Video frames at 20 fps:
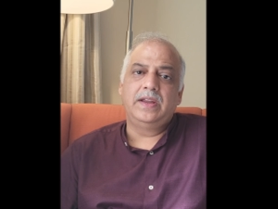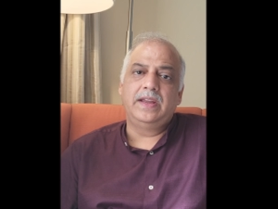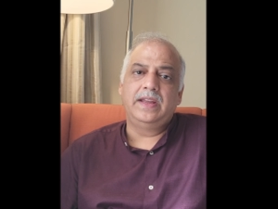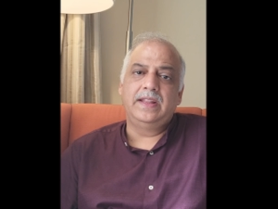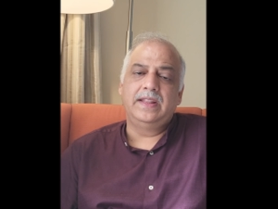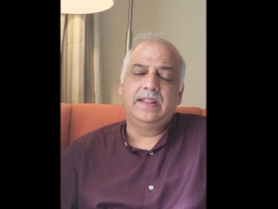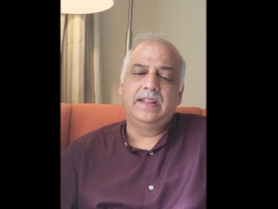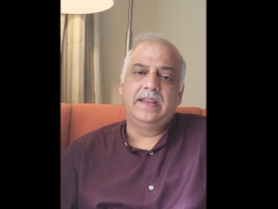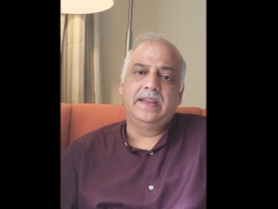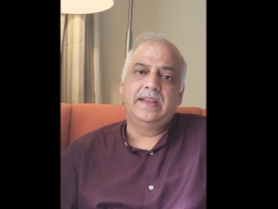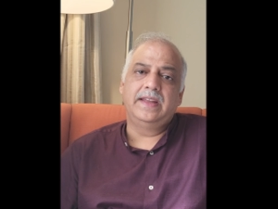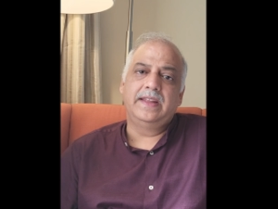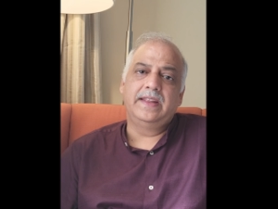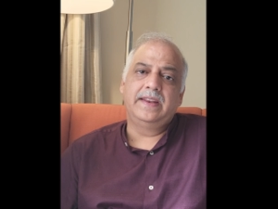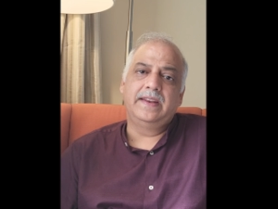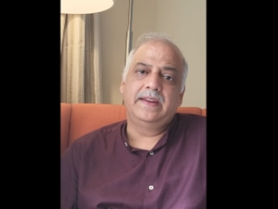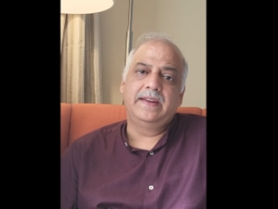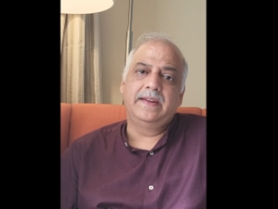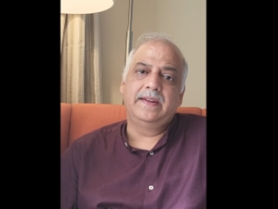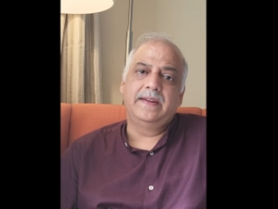in their
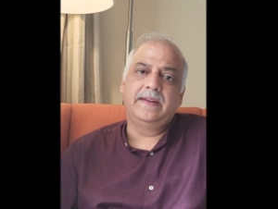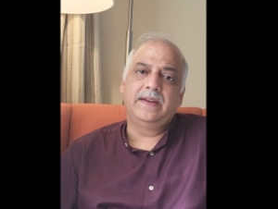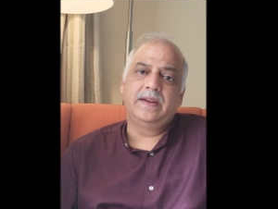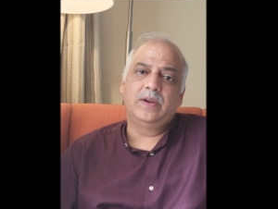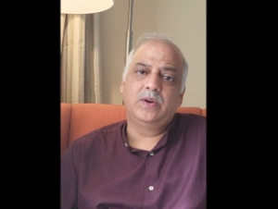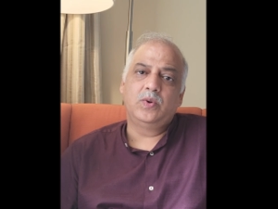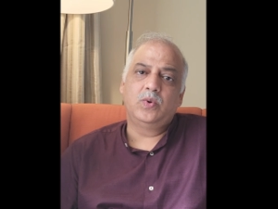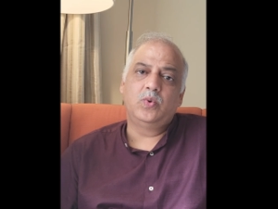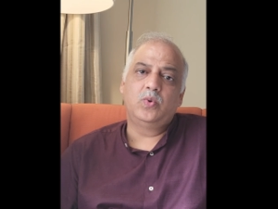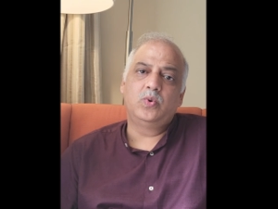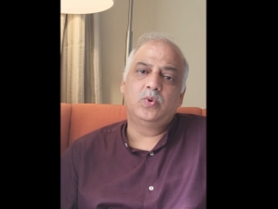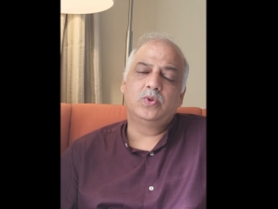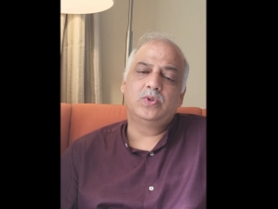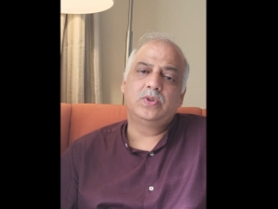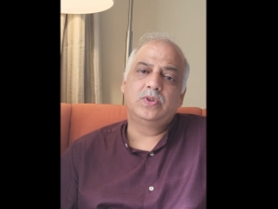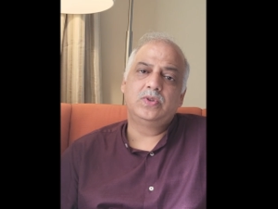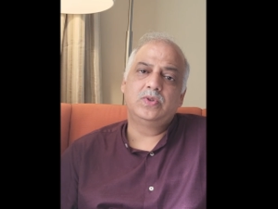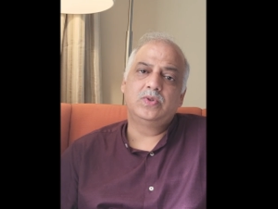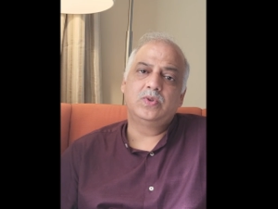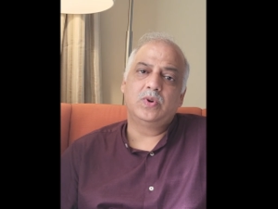uh,
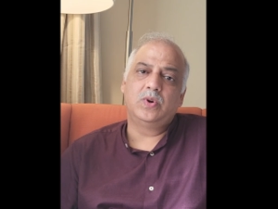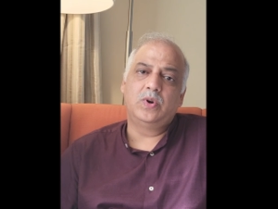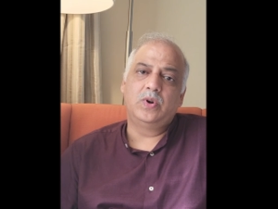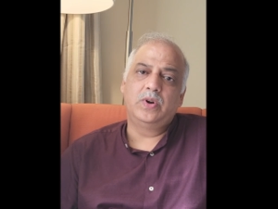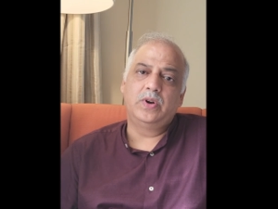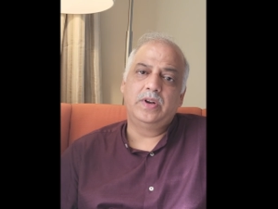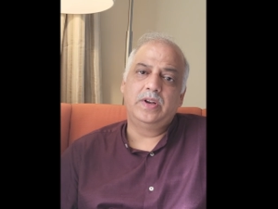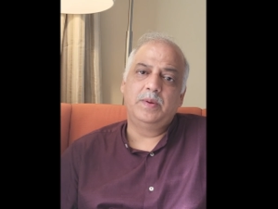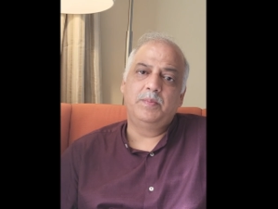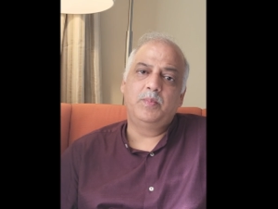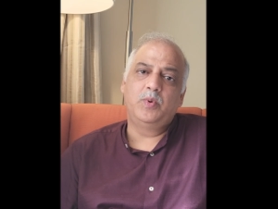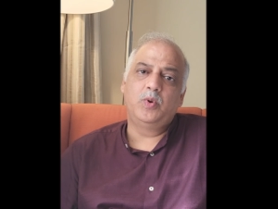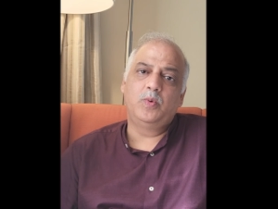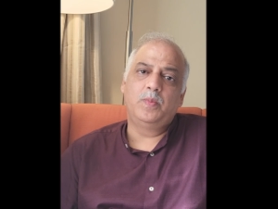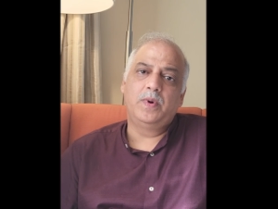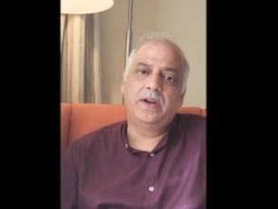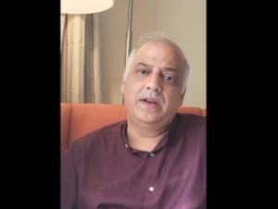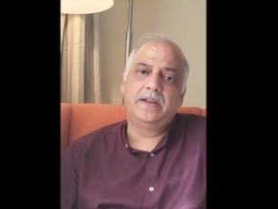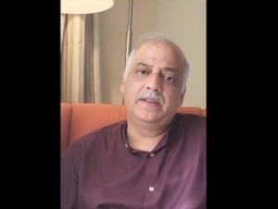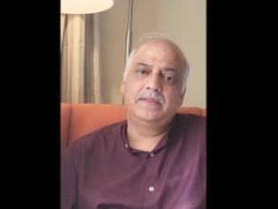courses on
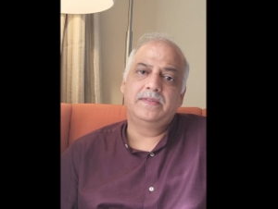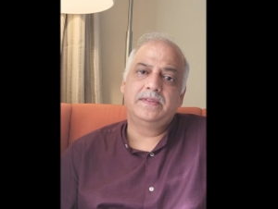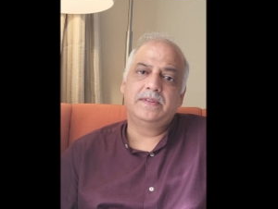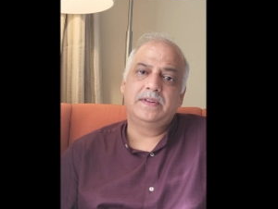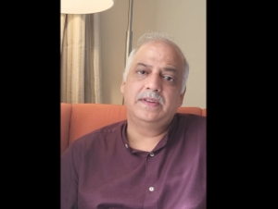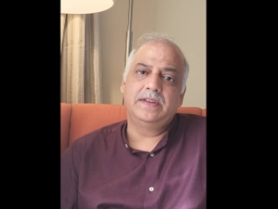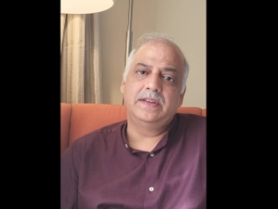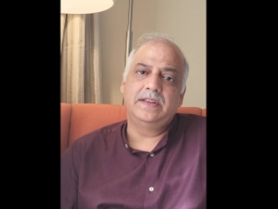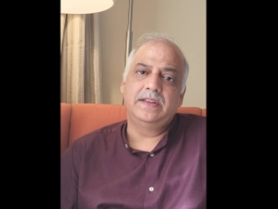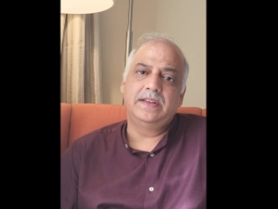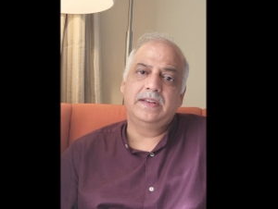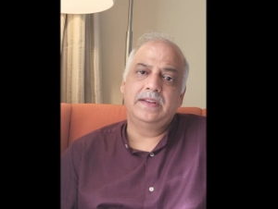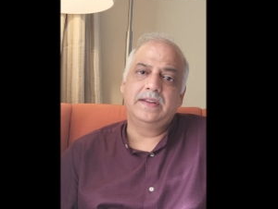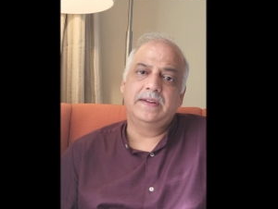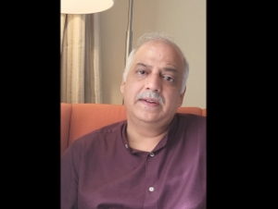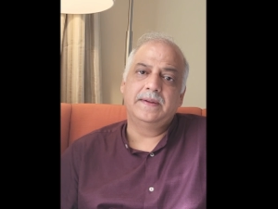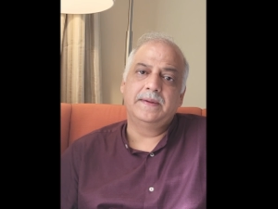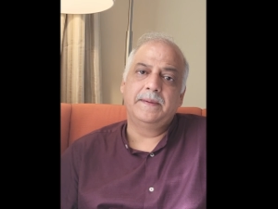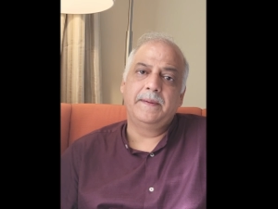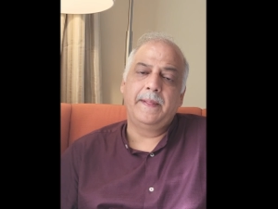diplomas in
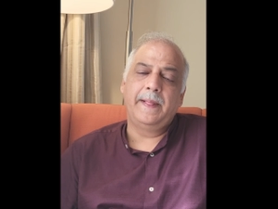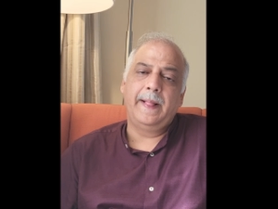uh,